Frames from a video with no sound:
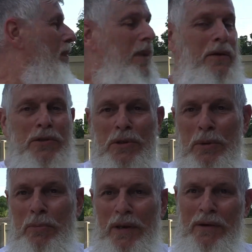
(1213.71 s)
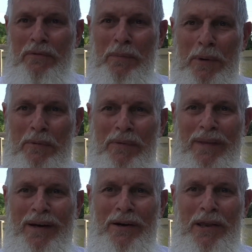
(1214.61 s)
There's 3 of them over
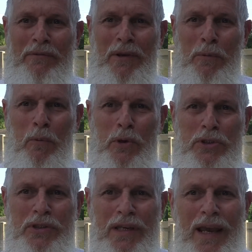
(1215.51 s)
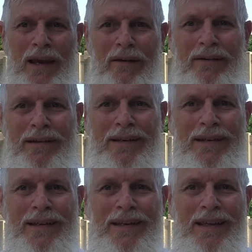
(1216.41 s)
there. If it whooshed down,
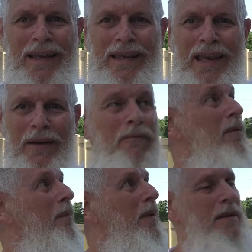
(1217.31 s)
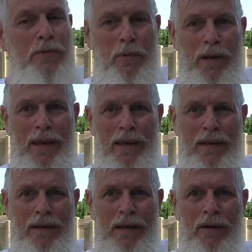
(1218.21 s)
it came from this way.
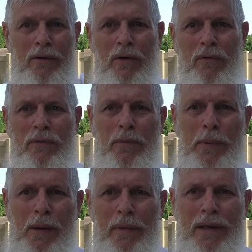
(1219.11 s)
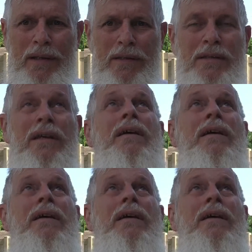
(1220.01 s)
I don't know, you probably didn't see